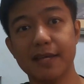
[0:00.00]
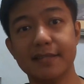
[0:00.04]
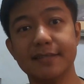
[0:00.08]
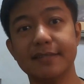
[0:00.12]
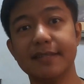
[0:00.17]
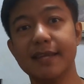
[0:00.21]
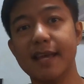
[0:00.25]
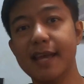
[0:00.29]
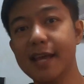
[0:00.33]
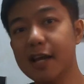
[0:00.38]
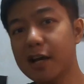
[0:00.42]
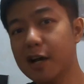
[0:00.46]

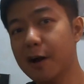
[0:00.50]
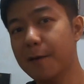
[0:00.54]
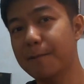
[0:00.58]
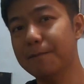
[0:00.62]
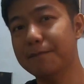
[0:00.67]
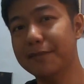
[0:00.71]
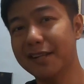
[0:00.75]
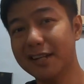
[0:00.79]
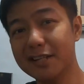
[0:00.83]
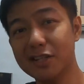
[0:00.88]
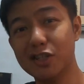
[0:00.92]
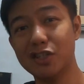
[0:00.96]
is
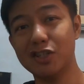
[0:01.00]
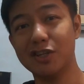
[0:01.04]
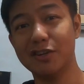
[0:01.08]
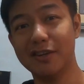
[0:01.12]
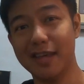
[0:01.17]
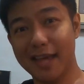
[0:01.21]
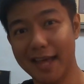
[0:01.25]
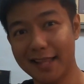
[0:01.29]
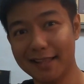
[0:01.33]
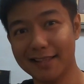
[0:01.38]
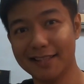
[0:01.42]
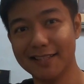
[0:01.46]
income that you
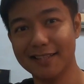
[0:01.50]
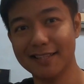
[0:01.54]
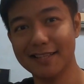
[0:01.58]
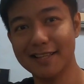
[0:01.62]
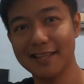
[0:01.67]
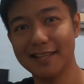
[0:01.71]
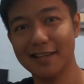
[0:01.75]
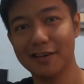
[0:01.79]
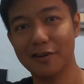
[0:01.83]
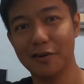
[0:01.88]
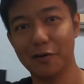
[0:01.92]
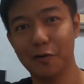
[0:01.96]
get
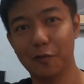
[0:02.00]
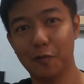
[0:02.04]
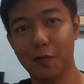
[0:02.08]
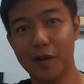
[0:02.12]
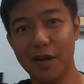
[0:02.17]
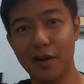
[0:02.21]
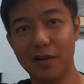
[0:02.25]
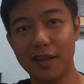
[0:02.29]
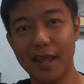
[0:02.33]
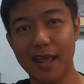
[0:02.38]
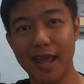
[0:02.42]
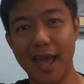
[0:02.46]

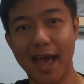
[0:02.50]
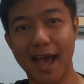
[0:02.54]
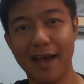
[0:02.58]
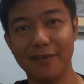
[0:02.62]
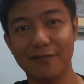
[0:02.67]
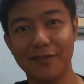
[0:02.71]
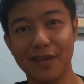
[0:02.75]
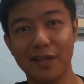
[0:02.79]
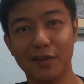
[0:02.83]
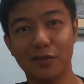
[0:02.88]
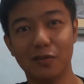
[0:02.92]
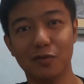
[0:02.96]
without
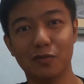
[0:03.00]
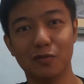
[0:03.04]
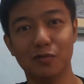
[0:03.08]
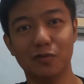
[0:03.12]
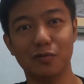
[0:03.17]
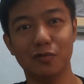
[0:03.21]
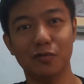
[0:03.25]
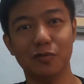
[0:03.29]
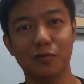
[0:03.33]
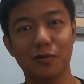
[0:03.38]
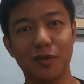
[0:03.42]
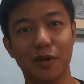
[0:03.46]
having
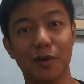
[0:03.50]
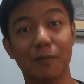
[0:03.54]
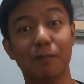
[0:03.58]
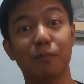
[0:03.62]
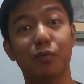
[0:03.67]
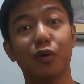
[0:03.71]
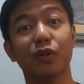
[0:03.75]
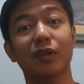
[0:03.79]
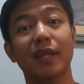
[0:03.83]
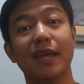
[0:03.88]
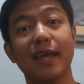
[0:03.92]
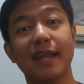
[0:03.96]
to
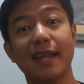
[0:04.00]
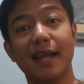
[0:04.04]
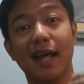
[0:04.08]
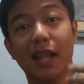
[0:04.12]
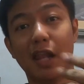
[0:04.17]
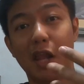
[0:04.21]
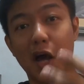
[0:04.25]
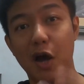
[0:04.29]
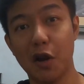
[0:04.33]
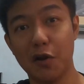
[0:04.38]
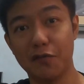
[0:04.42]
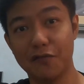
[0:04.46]
put in a
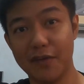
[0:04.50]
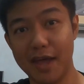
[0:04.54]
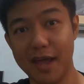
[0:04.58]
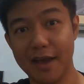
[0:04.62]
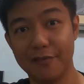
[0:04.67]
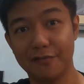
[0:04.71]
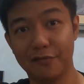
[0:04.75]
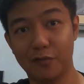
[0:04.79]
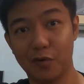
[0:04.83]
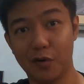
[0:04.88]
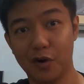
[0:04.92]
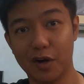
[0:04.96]
lot of
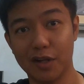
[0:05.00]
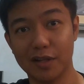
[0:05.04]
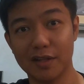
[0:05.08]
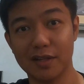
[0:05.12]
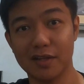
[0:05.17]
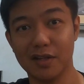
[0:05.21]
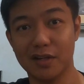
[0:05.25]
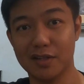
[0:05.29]
effort.